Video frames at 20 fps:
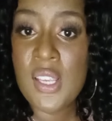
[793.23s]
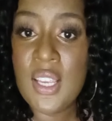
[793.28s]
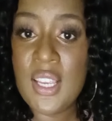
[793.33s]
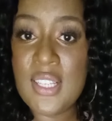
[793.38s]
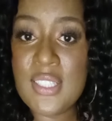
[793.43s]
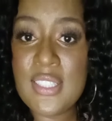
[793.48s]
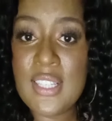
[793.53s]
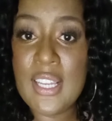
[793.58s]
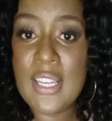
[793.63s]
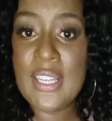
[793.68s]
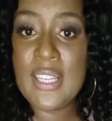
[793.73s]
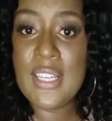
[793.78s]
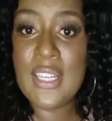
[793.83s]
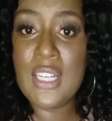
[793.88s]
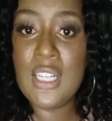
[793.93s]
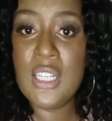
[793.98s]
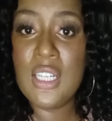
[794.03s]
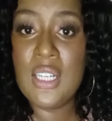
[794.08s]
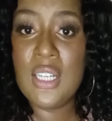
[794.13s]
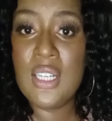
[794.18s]
It's like,
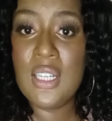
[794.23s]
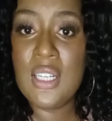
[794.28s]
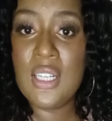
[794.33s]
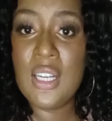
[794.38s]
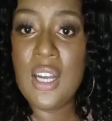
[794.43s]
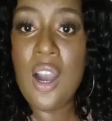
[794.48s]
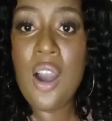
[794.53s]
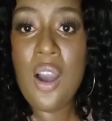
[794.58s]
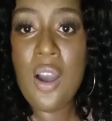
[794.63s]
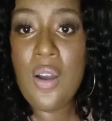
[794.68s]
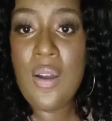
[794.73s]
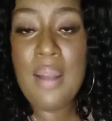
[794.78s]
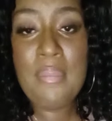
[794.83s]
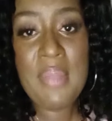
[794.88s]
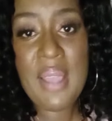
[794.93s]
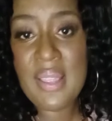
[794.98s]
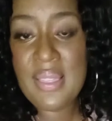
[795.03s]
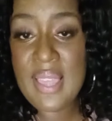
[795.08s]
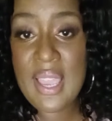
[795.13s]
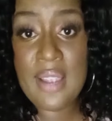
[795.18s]
oh, I'm
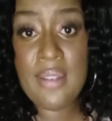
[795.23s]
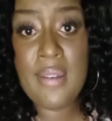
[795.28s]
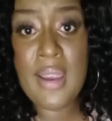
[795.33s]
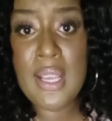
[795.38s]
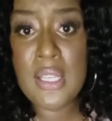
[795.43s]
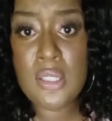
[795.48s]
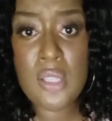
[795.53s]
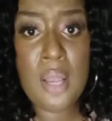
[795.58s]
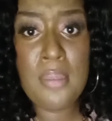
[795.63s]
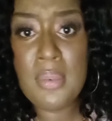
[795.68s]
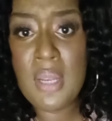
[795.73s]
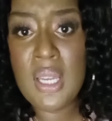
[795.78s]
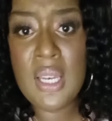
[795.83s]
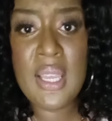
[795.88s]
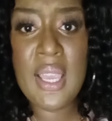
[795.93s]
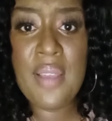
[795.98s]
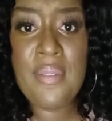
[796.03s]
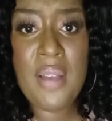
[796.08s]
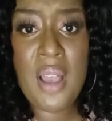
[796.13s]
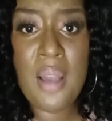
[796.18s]
not that great, so I'm
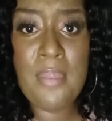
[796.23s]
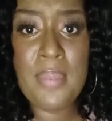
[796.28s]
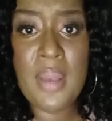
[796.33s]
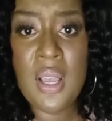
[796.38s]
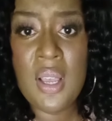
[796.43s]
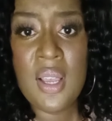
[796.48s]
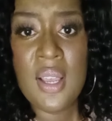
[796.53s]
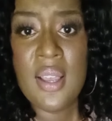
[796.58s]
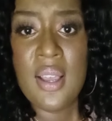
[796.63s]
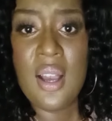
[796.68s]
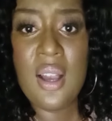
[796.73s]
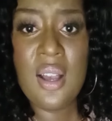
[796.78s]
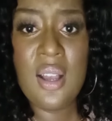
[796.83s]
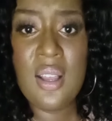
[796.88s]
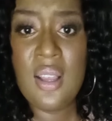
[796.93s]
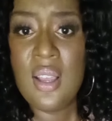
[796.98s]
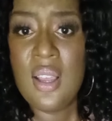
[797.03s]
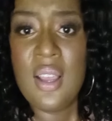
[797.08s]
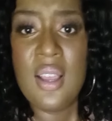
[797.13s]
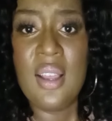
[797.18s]
going to give up.
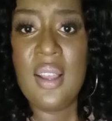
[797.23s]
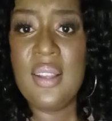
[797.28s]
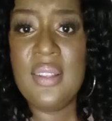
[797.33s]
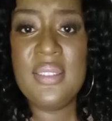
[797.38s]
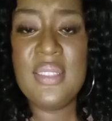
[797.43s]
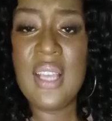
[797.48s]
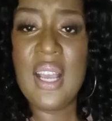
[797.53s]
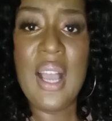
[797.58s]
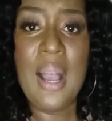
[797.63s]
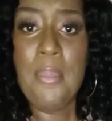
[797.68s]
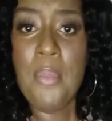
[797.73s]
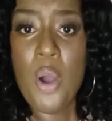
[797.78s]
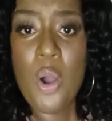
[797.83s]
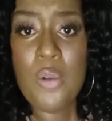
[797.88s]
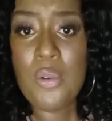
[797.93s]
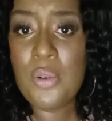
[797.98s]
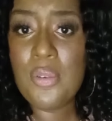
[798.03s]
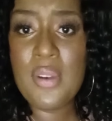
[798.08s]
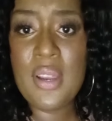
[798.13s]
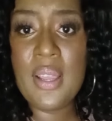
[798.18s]
Ah, I'm
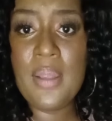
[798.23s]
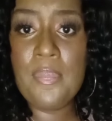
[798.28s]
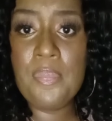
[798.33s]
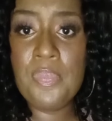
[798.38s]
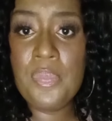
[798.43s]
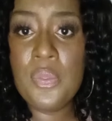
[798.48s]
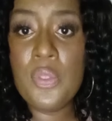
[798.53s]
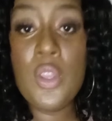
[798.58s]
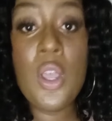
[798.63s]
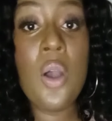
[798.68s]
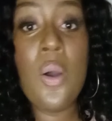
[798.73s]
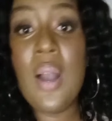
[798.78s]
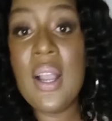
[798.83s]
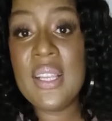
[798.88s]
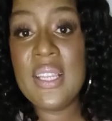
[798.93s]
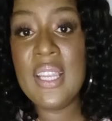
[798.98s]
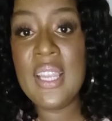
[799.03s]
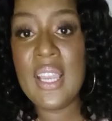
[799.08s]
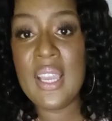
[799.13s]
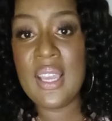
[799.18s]
over it. No, I
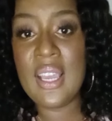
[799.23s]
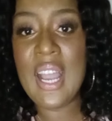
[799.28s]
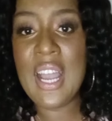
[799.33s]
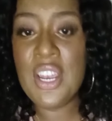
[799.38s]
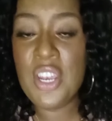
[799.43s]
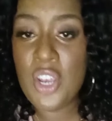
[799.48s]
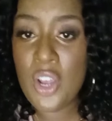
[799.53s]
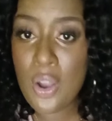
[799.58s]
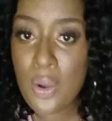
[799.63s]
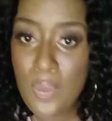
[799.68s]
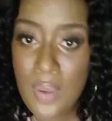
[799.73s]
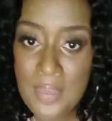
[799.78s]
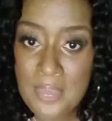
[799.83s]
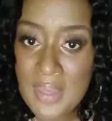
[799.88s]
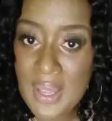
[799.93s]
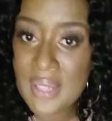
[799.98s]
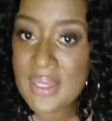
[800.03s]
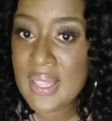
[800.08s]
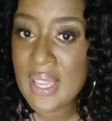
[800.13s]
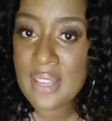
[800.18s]
can't. I know I'm
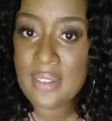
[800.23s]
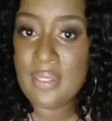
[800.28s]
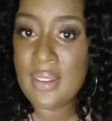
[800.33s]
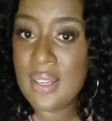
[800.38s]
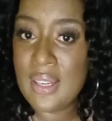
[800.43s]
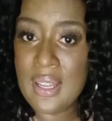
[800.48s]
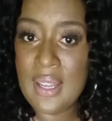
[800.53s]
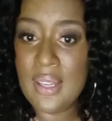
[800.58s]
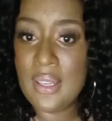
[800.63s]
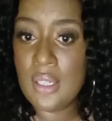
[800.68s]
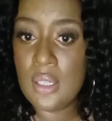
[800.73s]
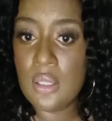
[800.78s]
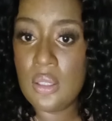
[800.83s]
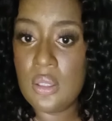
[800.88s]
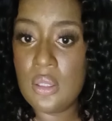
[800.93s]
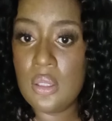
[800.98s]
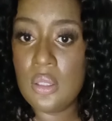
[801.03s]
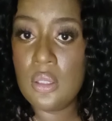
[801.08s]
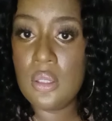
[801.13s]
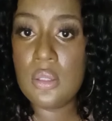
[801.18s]
not that great at it.
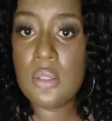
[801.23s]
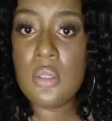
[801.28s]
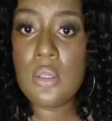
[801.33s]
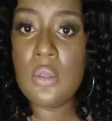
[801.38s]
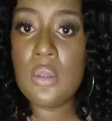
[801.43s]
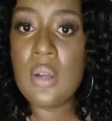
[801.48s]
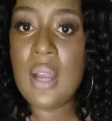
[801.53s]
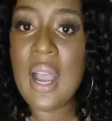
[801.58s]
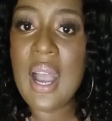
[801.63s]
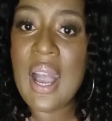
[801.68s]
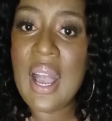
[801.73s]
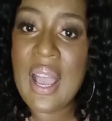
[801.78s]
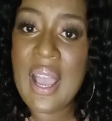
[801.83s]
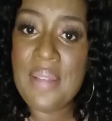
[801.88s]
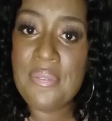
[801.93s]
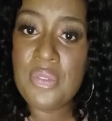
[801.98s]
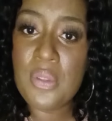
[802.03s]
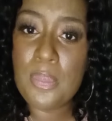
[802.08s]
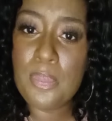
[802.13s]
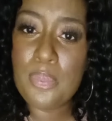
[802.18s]
So I
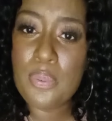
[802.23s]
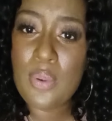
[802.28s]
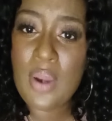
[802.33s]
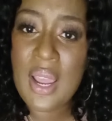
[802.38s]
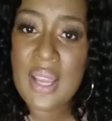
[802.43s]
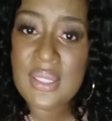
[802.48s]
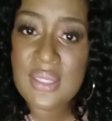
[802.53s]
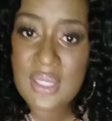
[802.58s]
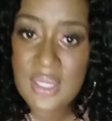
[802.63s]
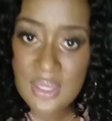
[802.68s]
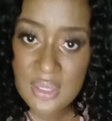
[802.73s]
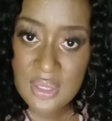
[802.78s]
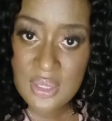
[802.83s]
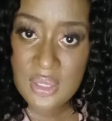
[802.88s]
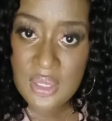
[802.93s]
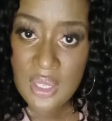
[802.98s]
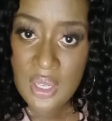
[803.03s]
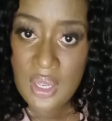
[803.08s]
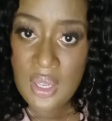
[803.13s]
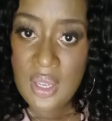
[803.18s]
have to
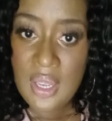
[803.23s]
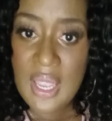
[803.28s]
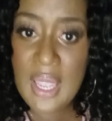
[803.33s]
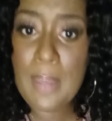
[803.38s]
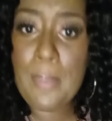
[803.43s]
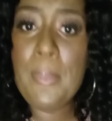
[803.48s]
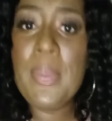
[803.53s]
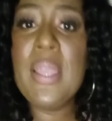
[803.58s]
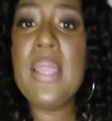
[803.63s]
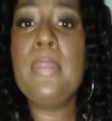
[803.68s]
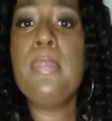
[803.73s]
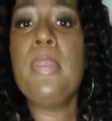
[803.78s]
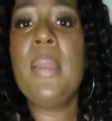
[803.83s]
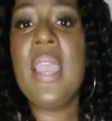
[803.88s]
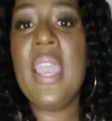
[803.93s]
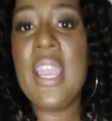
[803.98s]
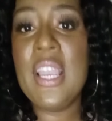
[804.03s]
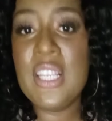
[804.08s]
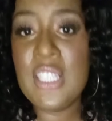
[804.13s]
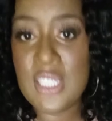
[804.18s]
practice and be
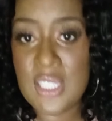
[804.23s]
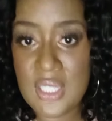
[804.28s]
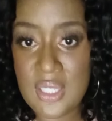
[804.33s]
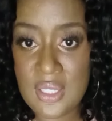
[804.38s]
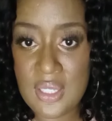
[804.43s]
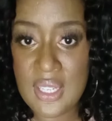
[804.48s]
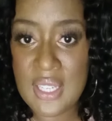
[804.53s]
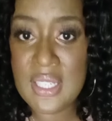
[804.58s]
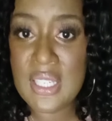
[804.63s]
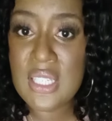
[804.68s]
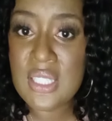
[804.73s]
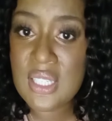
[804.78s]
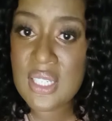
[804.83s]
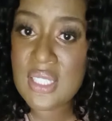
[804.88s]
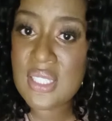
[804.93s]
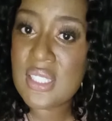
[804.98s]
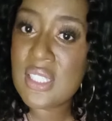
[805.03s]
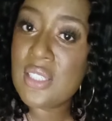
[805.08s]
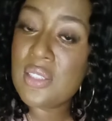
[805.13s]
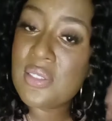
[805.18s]
patient. And these are
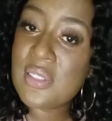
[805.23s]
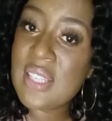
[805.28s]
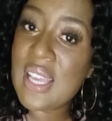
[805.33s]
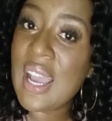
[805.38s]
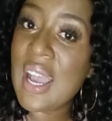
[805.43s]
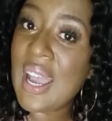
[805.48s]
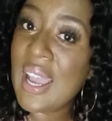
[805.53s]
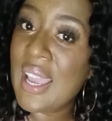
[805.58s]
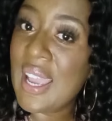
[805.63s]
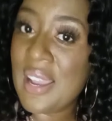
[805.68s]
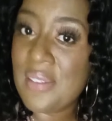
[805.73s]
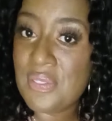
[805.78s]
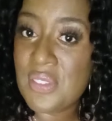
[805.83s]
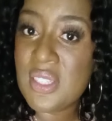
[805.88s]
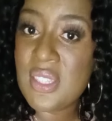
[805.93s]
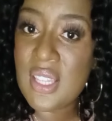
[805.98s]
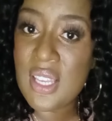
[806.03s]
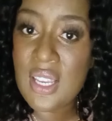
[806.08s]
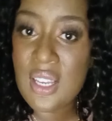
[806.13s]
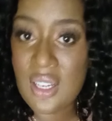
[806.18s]
the skills that I have to
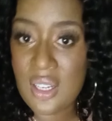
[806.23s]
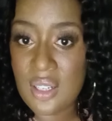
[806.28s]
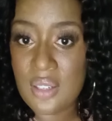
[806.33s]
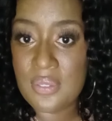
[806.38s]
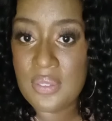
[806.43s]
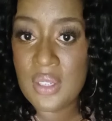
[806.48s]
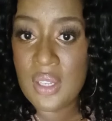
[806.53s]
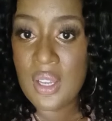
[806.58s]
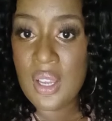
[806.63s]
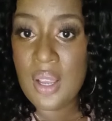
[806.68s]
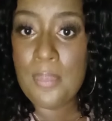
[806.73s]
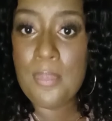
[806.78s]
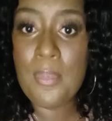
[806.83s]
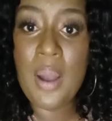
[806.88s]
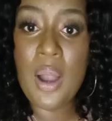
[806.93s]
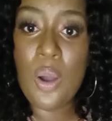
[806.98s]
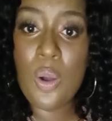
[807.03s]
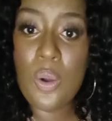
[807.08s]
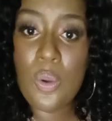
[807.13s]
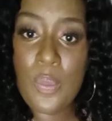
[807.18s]
think of.
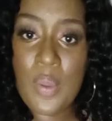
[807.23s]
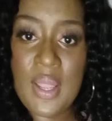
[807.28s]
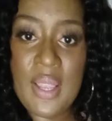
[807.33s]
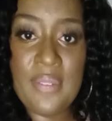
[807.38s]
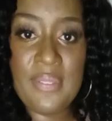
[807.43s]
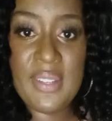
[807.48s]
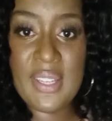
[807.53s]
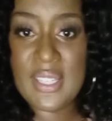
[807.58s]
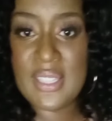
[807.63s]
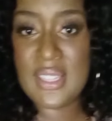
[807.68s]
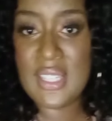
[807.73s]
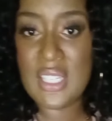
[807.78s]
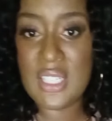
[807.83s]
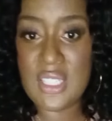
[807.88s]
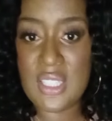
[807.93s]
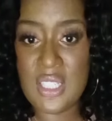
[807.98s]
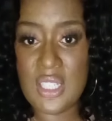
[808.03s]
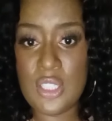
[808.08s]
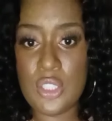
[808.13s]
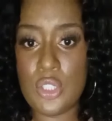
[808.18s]
My old way of getting
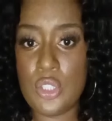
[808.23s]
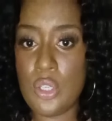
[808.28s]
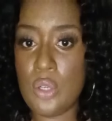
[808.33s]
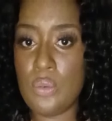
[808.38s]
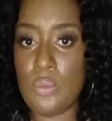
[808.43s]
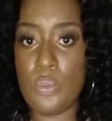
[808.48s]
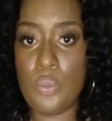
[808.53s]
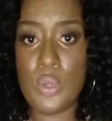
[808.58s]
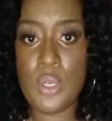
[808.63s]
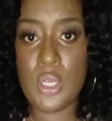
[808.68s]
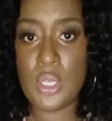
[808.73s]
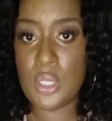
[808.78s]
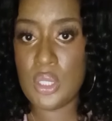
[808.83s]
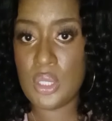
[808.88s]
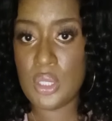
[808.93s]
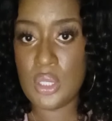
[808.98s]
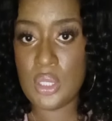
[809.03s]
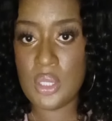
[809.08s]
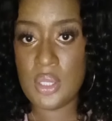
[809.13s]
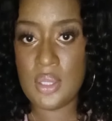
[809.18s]
things done don't
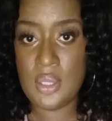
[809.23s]
work.